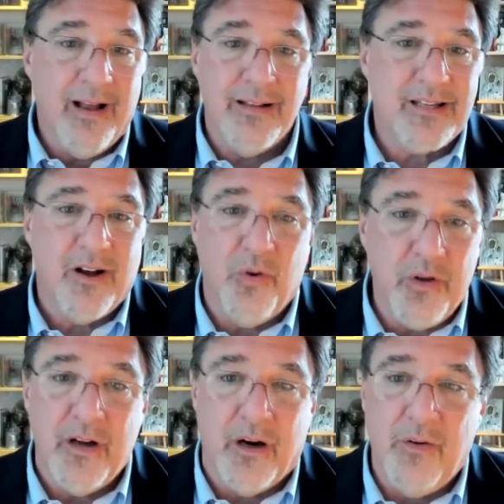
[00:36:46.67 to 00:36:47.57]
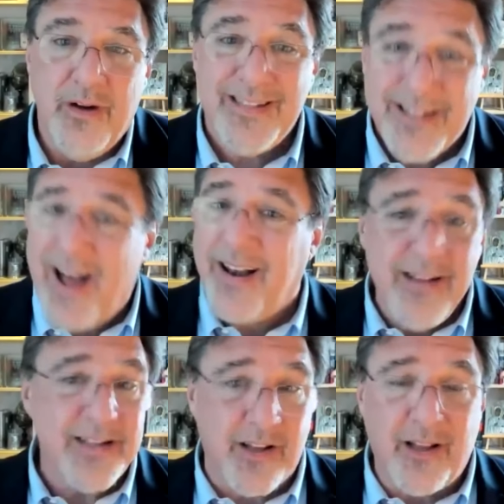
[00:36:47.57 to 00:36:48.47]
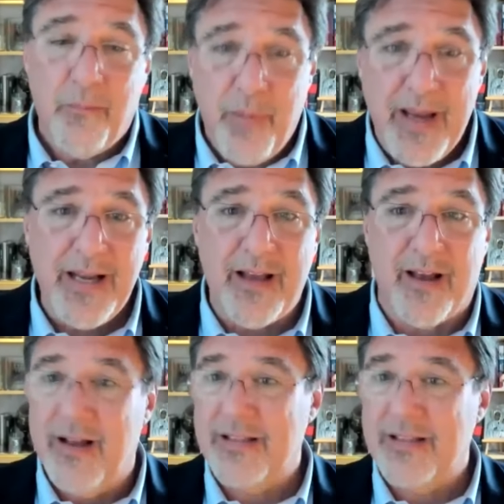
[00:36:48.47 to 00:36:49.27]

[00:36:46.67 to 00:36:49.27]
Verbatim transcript: And so, you know, it's not an encyclopedia,